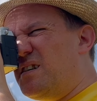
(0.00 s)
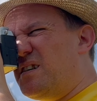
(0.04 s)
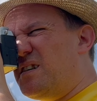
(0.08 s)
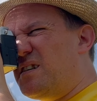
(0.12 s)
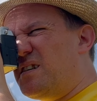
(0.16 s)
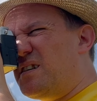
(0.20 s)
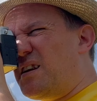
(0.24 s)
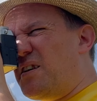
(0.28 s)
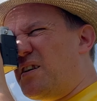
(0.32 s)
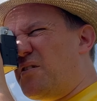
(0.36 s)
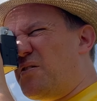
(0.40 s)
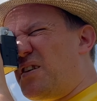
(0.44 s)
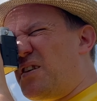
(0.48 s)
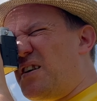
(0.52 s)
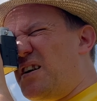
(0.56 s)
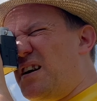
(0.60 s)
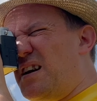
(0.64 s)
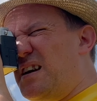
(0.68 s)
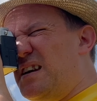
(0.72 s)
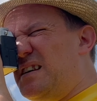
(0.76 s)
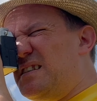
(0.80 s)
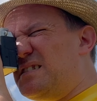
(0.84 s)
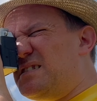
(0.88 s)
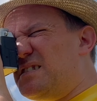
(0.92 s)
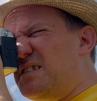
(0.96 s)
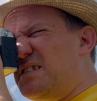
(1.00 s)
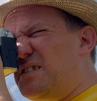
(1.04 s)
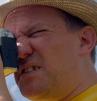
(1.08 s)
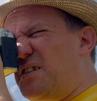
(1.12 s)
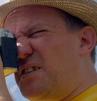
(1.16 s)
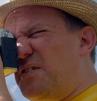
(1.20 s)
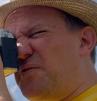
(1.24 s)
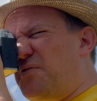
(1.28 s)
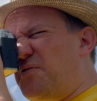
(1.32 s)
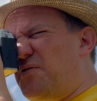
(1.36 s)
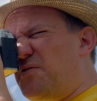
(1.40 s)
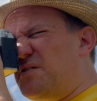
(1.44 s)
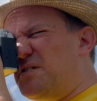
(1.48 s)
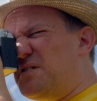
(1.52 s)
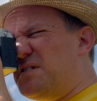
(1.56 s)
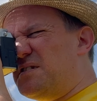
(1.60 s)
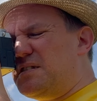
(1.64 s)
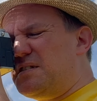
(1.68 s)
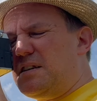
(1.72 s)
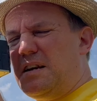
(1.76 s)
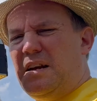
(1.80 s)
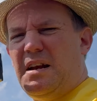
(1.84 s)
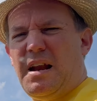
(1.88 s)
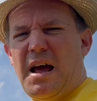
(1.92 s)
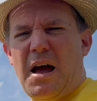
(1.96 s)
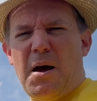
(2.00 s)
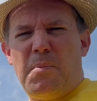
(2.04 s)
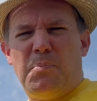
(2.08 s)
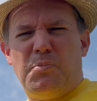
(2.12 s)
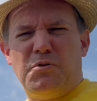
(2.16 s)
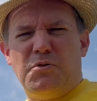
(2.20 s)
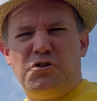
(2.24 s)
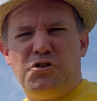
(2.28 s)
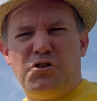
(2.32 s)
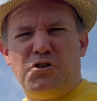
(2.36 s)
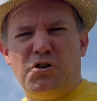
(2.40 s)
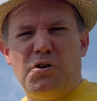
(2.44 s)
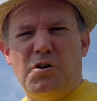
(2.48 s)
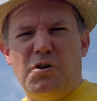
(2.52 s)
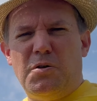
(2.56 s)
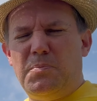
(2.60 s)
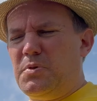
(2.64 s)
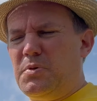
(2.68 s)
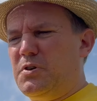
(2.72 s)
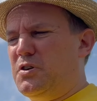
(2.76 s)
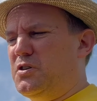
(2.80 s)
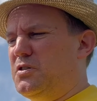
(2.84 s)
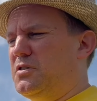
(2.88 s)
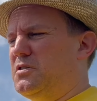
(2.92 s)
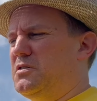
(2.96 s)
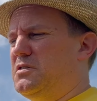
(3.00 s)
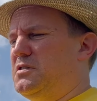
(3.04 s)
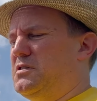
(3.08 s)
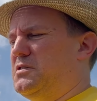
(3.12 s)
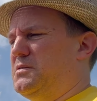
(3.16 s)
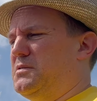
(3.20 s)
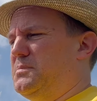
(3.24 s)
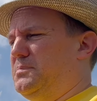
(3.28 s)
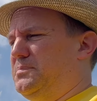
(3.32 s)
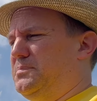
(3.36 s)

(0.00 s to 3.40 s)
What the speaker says: Now there is a difference in aperture, because